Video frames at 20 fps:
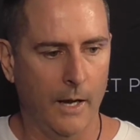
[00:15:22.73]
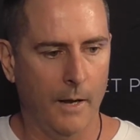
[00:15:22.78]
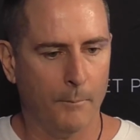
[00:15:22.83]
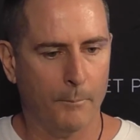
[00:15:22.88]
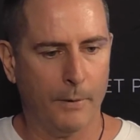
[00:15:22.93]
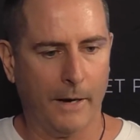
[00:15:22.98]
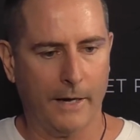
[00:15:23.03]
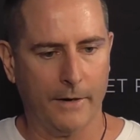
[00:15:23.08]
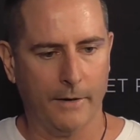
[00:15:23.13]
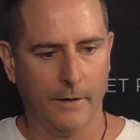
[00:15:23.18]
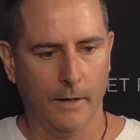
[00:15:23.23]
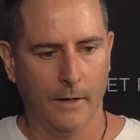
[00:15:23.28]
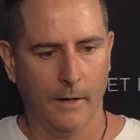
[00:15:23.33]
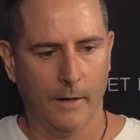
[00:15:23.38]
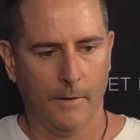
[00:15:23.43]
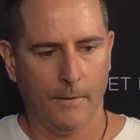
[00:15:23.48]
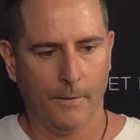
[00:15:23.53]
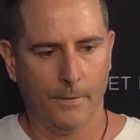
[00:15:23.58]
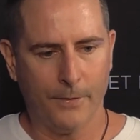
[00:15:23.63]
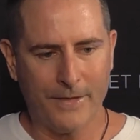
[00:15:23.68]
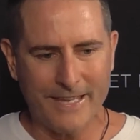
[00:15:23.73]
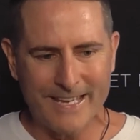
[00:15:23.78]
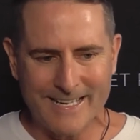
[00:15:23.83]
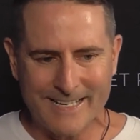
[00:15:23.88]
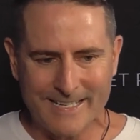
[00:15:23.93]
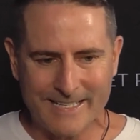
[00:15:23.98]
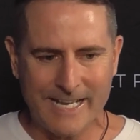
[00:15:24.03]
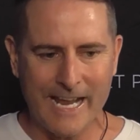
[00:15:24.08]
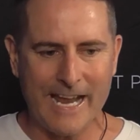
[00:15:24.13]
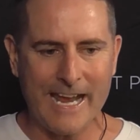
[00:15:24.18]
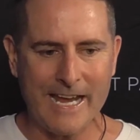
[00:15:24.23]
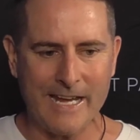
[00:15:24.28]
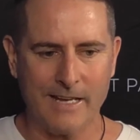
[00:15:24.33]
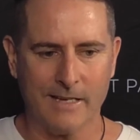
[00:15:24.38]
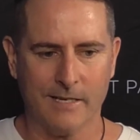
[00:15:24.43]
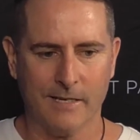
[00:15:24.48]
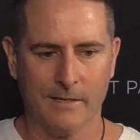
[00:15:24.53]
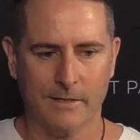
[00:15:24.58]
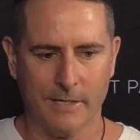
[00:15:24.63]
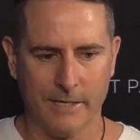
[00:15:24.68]
But the
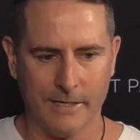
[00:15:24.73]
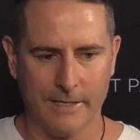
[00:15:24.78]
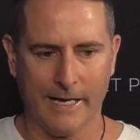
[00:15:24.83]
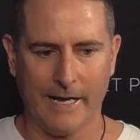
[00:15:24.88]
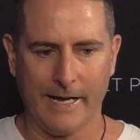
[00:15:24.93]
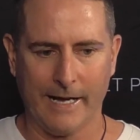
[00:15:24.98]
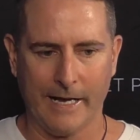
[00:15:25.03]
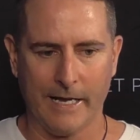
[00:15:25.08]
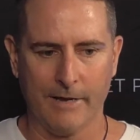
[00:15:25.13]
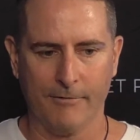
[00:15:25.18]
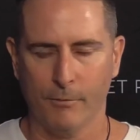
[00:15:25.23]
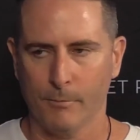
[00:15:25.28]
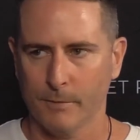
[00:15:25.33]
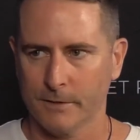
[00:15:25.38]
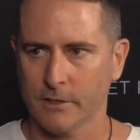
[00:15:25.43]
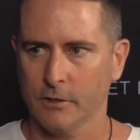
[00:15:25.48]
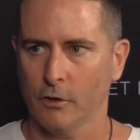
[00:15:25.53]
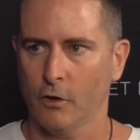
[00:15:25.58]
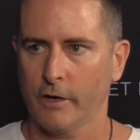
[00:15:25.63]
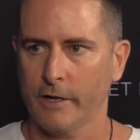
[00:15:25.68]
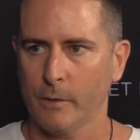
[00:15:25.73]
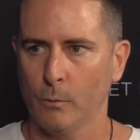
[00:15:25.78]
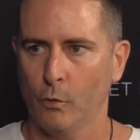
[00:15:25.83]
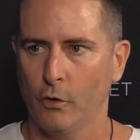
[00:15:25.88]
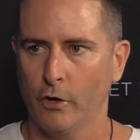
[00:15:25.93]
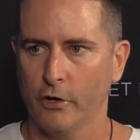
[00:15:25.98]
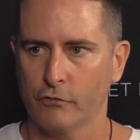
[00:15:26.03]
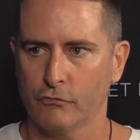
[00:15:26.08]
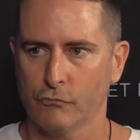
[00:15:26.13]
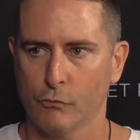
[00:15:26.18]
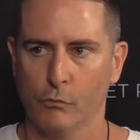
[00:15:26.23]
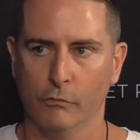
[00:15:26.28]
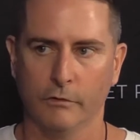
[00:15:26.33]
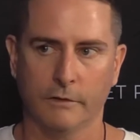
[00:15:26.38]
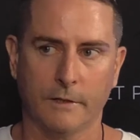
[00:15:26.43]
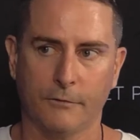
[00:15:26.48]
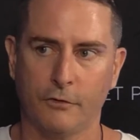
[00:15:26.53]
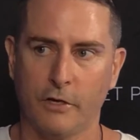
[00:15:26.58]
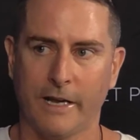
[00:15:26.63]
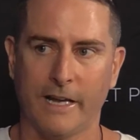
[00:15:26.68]
intent today from a slightly wide draw is
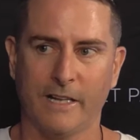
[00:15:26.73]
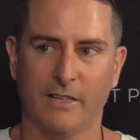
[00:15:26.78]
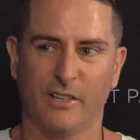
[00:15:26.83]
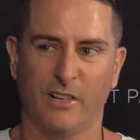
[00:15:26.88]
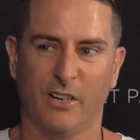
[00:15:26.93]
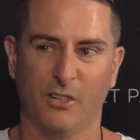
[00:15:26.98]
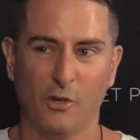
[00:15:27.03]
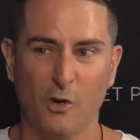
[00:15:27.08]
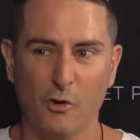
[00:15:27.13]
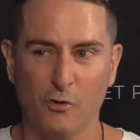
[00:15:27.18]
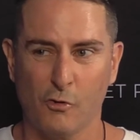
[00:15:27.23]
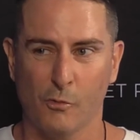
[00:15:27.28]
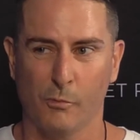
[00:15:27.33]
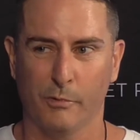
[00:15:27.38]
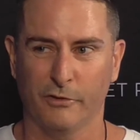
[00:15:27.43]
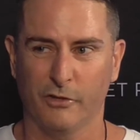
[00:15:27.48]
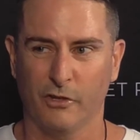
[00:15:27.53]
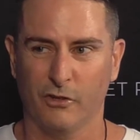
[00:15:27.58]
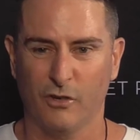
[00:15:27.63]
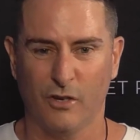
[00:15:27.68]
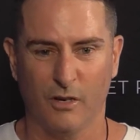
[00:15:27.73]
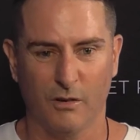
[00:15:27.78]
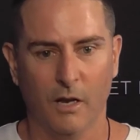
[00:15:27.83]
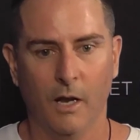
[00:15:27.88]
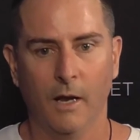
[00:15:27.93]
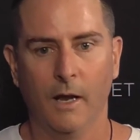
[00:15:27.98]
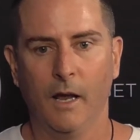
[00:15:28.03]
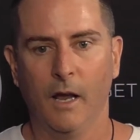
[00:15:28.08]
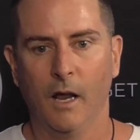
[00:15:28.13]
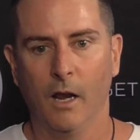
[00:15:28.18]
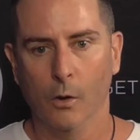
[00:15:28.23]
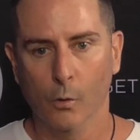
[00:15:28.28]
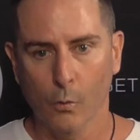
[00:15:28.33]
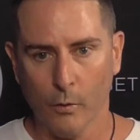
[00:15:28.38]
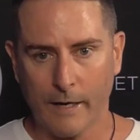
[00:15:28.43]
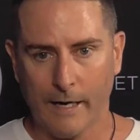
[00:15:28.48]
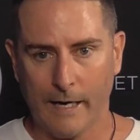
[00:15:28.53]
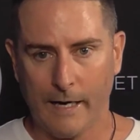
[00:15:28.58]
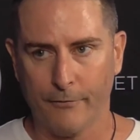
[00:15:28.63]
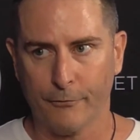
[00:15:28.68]
if she gets in a neutral position, look
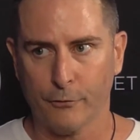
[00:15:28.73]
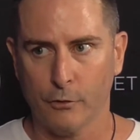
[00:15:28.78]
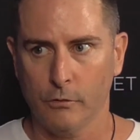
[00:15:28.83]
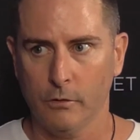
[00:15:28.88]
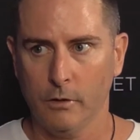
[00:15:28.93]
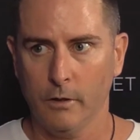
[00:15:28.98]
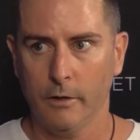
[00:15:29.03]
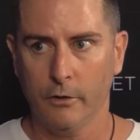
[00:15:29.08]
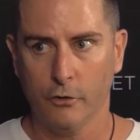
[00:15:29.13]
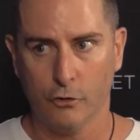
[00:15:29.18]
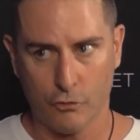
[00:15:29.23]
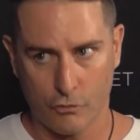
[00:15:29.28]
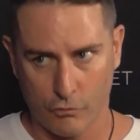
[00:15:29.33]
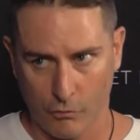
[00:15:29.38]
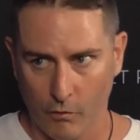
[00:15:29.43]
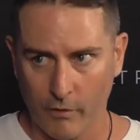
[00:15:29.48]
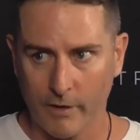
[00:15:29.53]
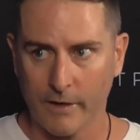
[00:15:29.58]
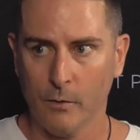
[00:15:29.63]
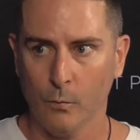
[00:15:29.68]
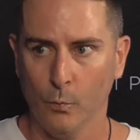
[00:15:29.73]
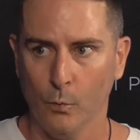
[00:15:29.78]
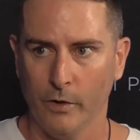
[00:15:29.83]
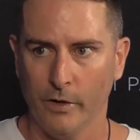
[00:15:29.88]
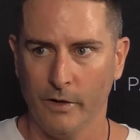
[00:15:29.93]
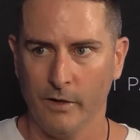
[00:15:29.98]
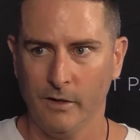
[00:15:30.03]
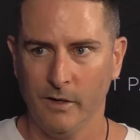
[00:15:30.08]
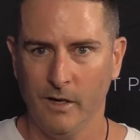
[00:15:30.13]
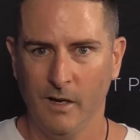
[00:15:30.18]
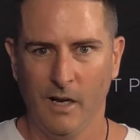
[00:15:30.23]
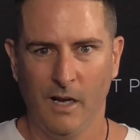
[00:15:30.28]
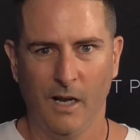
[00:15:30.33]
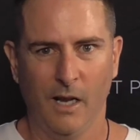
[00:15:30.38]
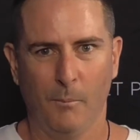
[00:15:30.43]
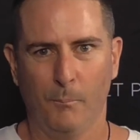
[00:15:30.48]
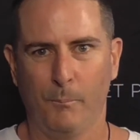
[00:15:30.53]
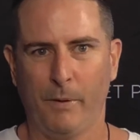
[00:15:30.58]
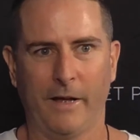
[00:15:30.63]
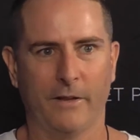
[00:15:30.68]
after her, try and win,
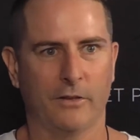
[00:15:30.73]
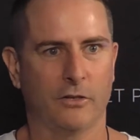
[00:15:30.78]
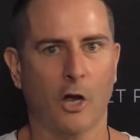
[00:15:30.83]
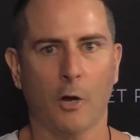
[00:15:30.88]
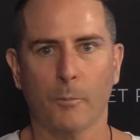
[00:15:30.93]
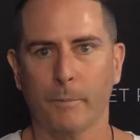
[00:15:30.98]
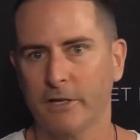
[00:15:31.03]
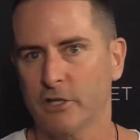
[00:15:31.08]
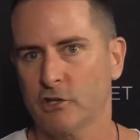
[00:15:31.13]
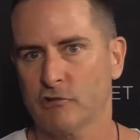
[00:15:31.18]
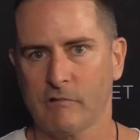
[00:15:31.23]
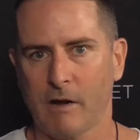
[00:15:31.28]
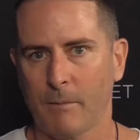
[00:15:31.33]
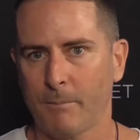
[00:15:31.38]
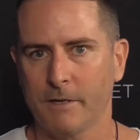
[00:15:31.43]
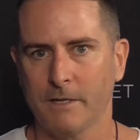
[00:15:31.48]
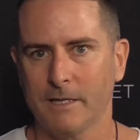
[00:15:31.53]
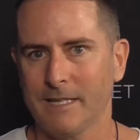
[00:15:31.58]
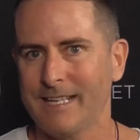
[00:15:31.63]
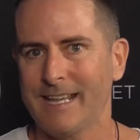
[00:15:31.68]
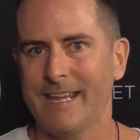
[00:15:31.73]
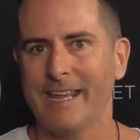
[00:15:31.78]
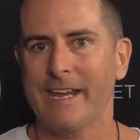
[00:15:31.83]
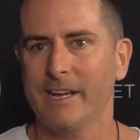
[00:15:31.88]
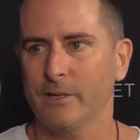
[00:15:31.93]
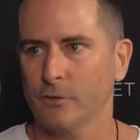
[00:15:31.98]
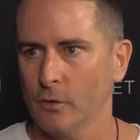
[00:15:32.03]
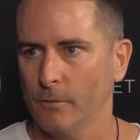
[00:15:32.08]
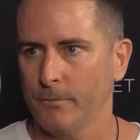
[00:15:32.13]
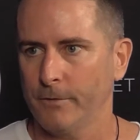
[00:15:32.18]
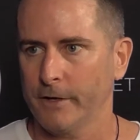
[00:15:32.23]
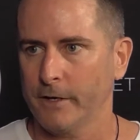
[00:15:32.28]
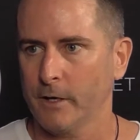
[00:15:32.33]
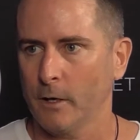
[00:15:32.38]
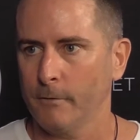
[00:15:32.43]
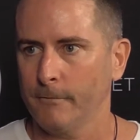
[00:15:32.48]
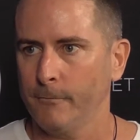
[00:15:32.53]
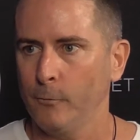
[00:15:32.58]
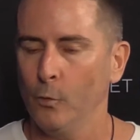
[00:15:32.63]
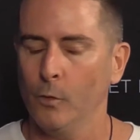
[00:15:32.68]
but don't be scrubbing the ears off her to go
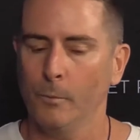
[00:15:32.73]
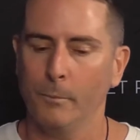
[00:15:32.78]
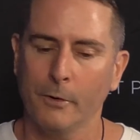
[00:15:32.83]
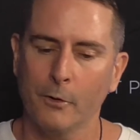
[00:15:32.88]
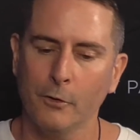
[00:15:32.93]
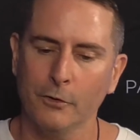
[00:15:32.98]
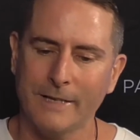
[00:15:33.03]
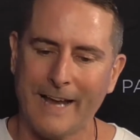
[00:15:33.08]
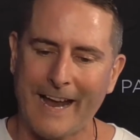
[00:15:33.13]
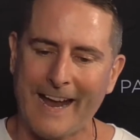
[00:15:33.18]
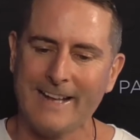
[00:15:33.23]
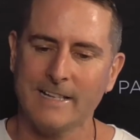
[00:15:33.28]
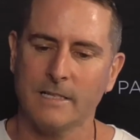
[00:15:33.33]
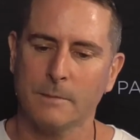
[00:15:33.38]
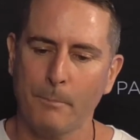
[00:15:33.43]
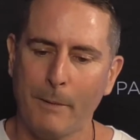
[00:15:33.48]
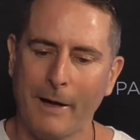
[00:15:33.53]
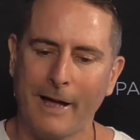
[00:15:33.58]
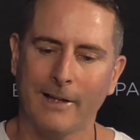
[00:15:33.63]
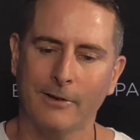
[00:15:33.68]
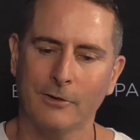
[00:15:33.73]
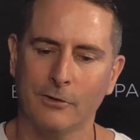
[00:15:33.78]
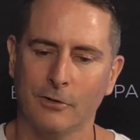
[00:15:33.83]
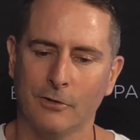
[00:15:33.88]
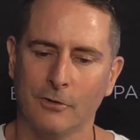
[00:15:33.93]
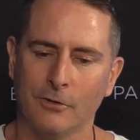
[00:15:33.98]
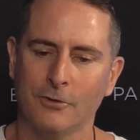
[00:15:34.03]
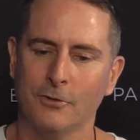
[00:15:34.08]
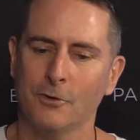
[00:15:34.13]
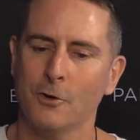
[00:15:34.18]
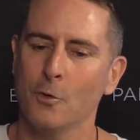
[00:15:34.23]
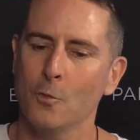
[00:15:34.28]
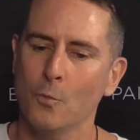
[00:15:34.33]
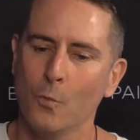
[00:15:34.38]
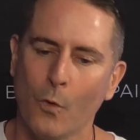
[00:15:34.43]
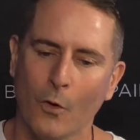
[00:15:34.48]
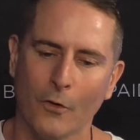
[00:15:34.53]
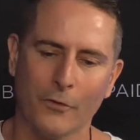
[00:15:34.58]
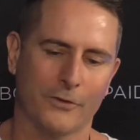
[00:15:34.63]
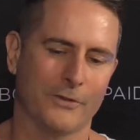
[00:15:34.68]
forward because as punters, you
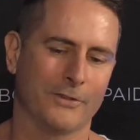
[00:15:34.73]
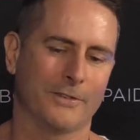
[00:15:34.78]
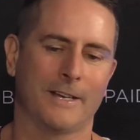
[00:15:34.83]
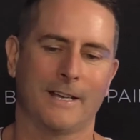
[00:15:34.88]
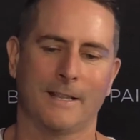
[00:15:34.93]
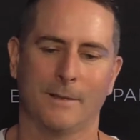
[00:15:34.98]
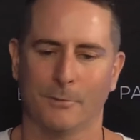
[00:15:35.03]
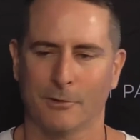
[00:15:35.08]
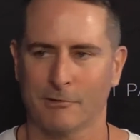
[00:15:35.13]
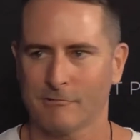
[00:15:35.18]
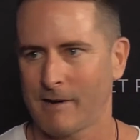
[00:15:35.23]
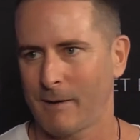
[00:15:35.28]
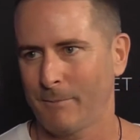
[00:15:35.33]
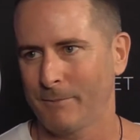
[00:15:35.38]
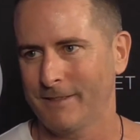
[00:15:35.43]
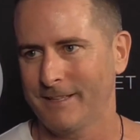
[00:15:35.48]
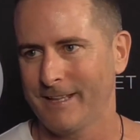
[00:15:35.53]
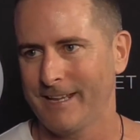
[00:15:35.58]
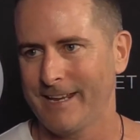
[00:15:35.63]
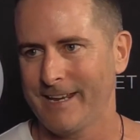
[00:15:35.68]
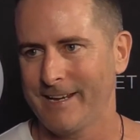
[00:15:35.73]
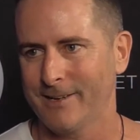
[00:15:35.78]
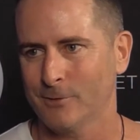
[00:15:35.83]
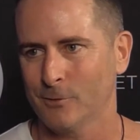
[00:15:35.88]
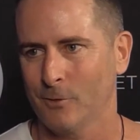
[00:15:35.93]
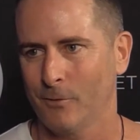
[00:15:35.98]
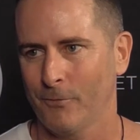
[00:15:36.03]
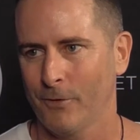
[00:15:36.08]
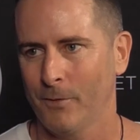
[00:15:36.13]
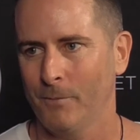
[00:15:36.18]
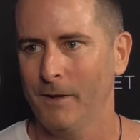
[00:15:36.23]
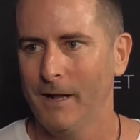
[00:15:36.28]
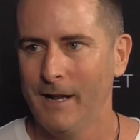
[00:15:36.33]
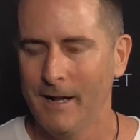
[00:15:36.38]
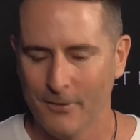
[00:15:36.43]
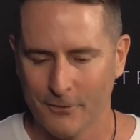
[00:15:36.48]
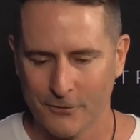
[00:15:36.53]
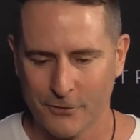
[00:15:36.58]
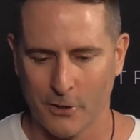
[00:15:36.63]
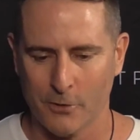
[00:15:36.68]
want to see them scrubbing the ears off them
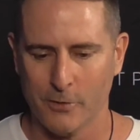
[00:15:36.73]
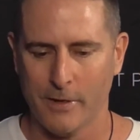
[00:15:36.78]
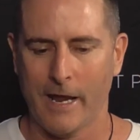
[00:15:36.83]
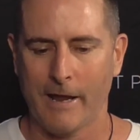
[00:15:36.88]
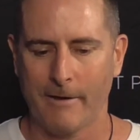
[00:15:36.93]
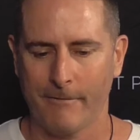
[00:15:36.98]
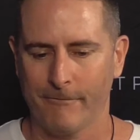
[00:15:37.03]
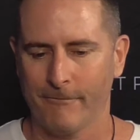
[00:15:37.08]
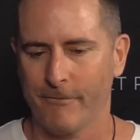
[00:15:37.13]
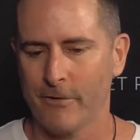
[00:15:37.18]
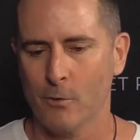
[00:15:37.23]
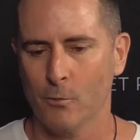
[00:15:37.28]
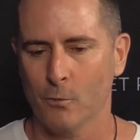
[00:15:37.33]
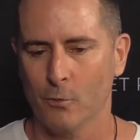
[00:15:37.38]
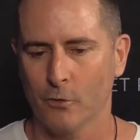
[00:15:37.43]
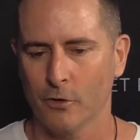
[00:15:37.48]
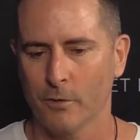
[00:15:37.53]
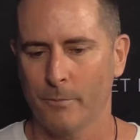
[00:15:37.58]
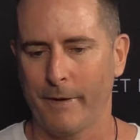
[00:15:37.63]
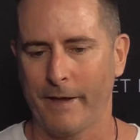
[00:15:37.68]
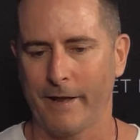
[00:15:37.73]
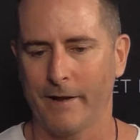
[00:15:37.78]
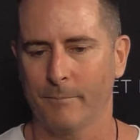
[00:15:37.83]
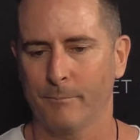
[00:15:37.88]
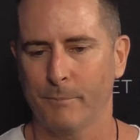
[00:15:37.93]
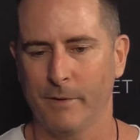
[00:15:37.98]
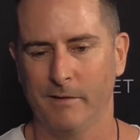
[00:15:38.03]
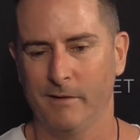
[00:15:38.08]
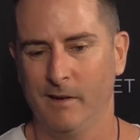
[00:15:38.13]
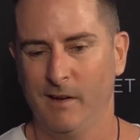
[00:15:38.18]
so you feel good about it. But